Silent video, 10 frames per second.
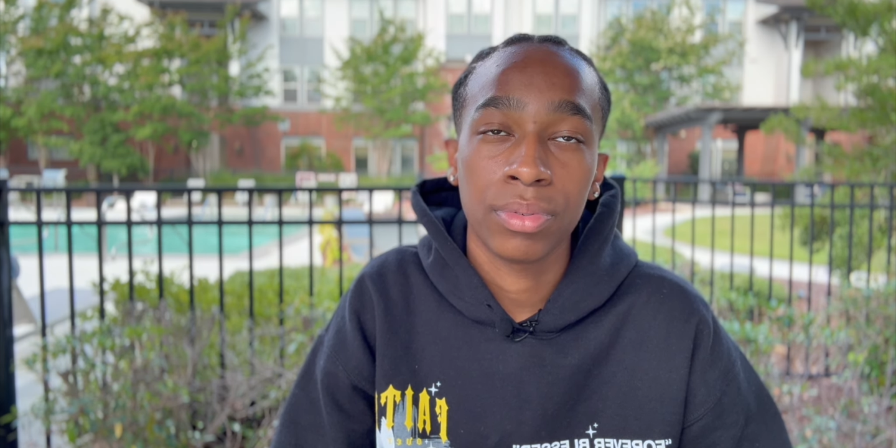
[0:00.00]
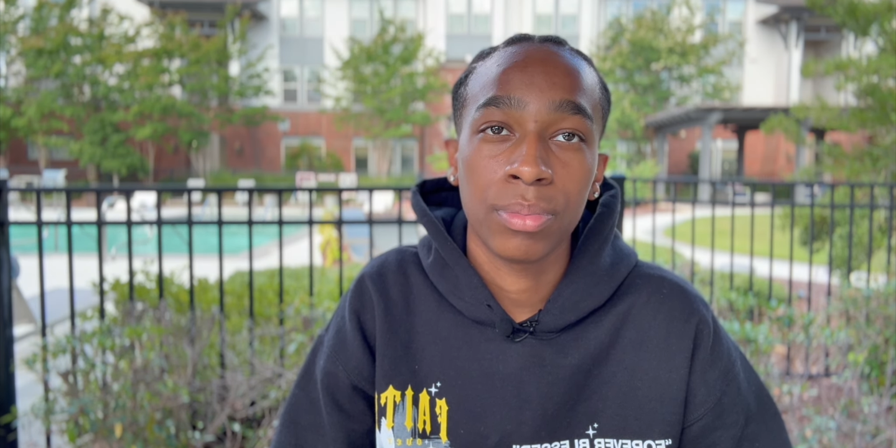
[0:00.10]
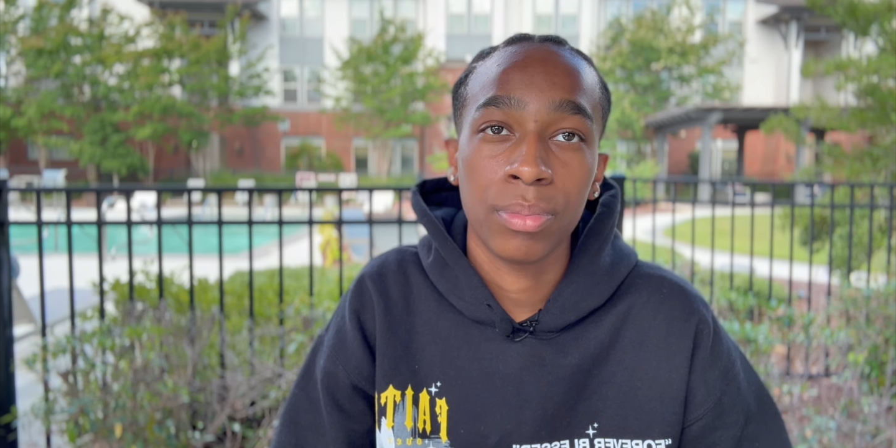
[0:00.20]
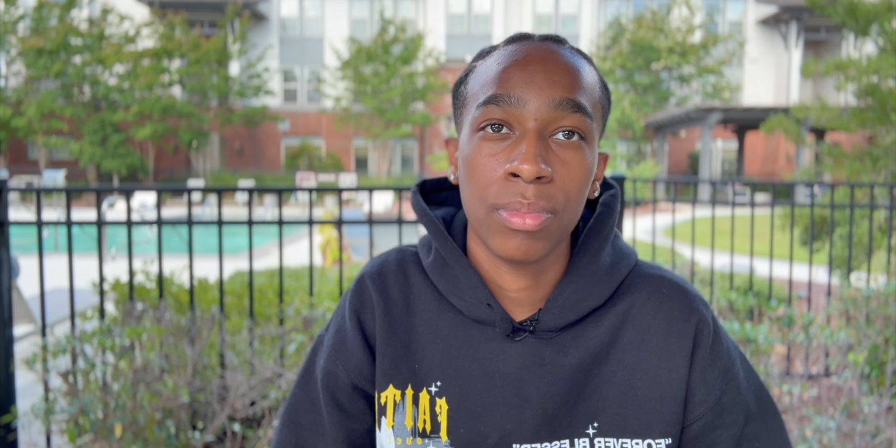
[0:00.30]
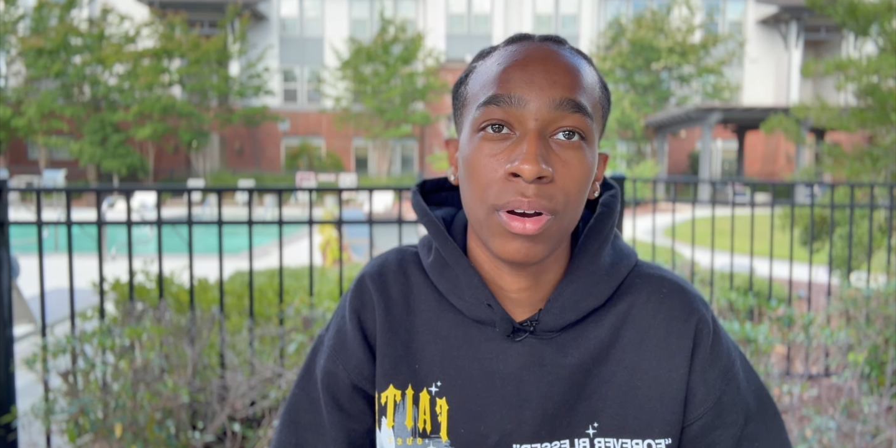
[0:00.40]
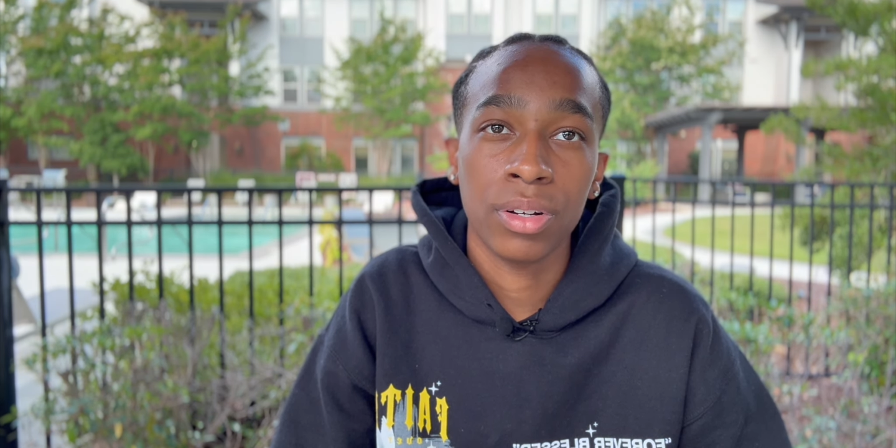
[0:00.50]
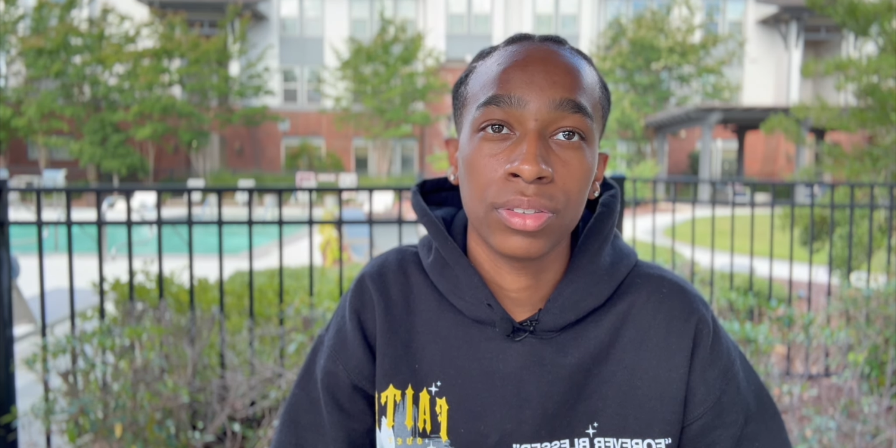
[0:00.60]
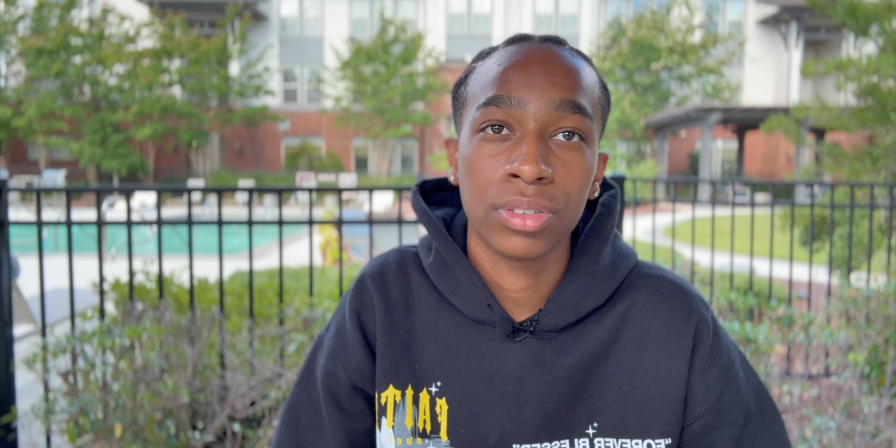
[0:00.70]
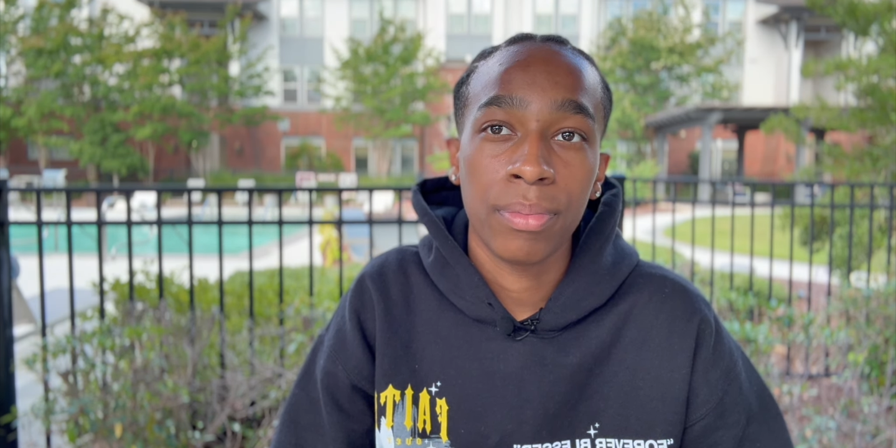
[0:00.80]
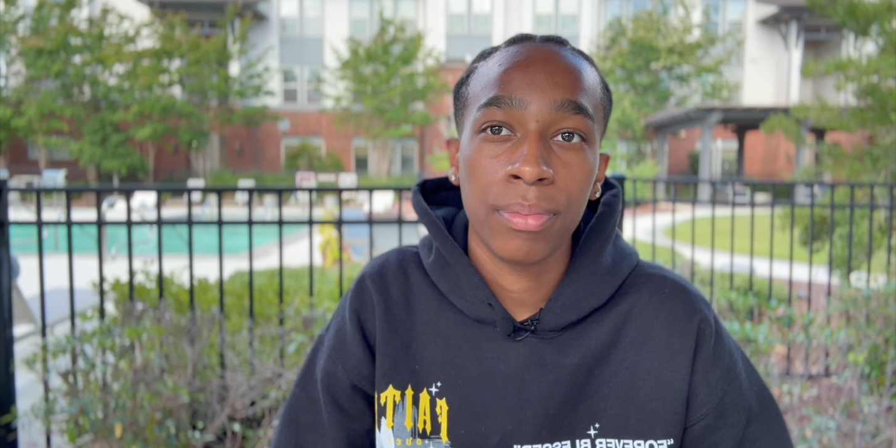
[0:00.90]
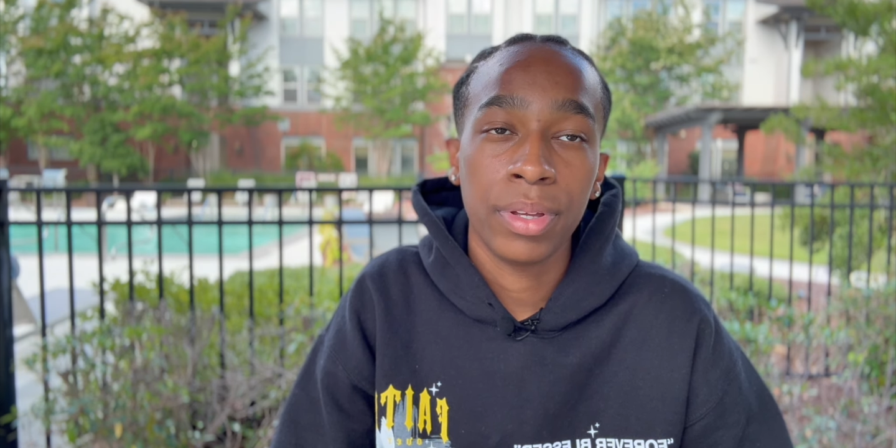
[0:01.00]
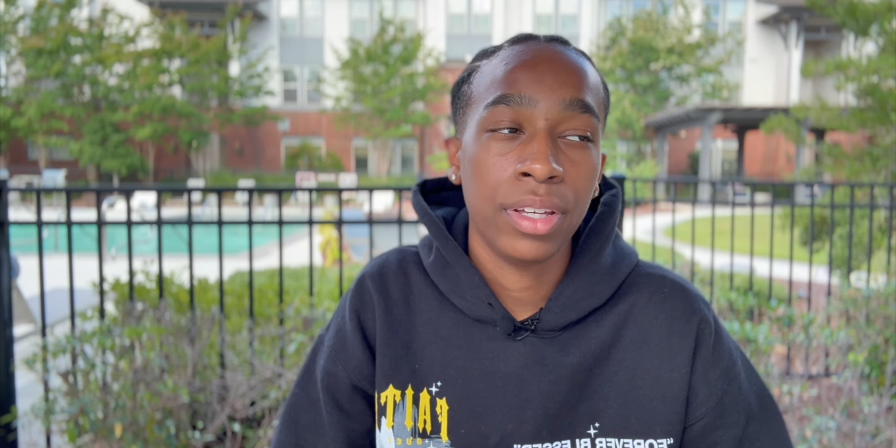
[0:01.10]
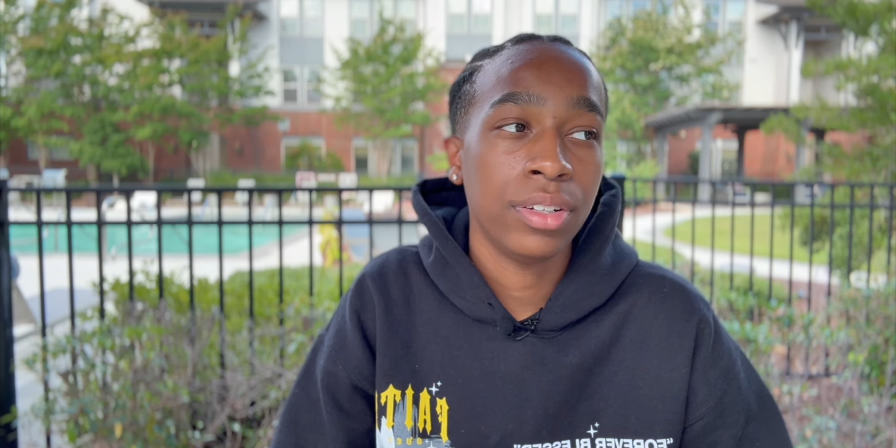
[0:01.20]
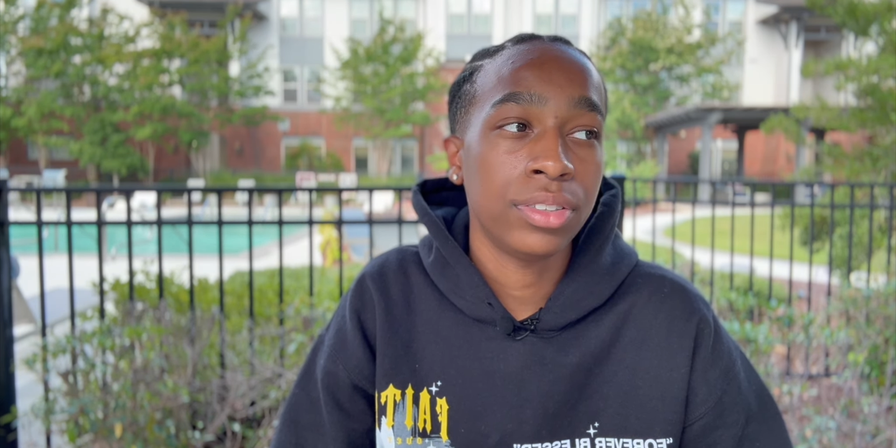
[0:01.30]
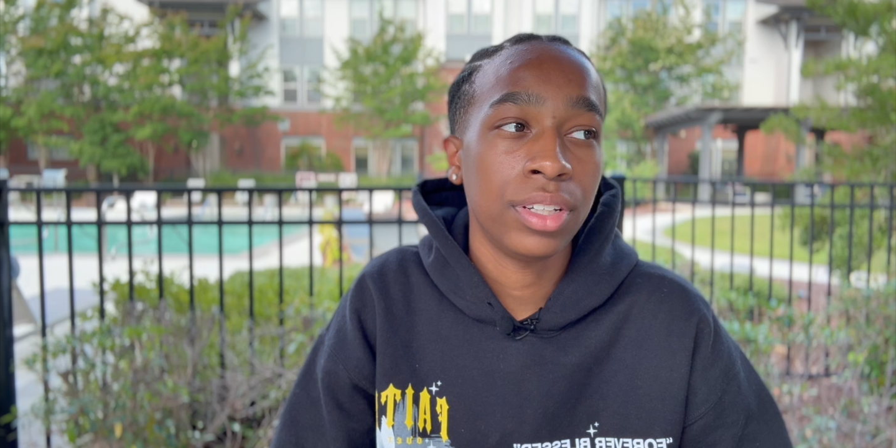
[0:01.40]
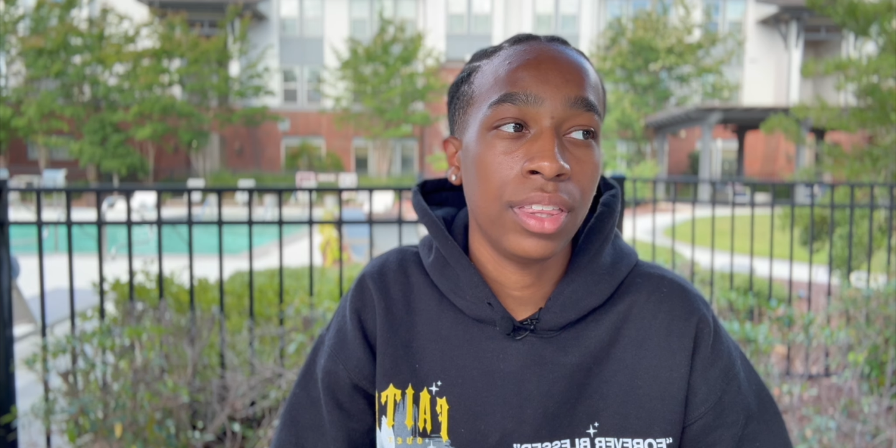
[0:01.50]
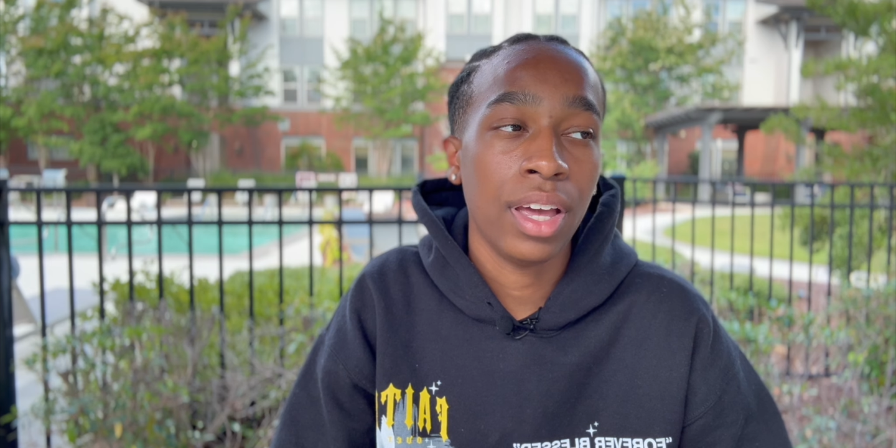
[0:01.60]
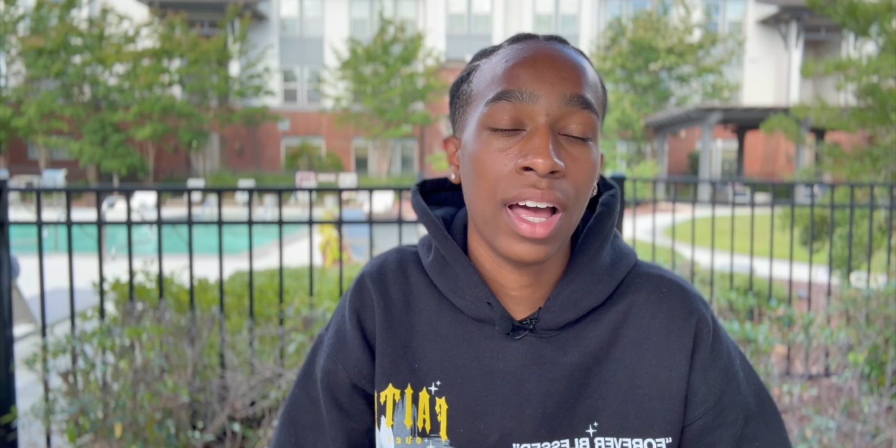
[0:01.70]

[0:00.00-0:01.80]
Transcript: March. But here's the thing,